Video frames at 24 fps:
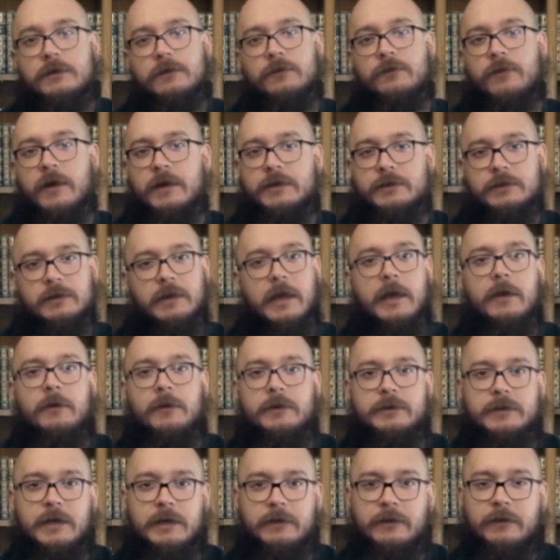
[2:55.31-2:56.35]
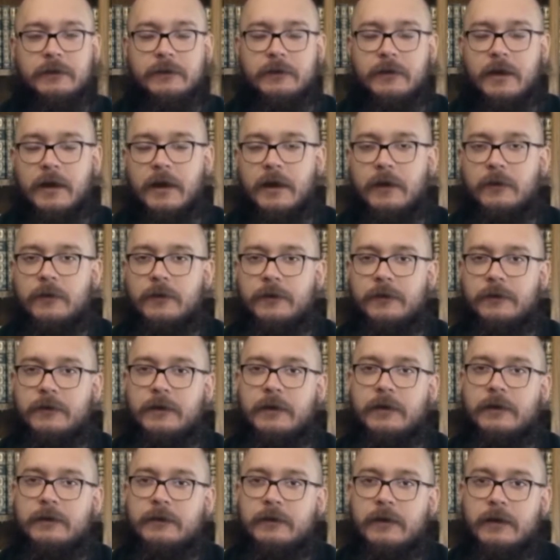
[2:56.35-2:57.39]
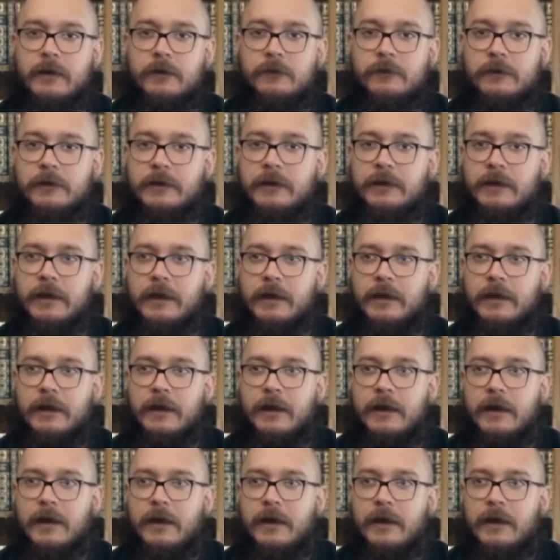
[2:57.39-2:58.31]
the French language at this time was seen as like a really like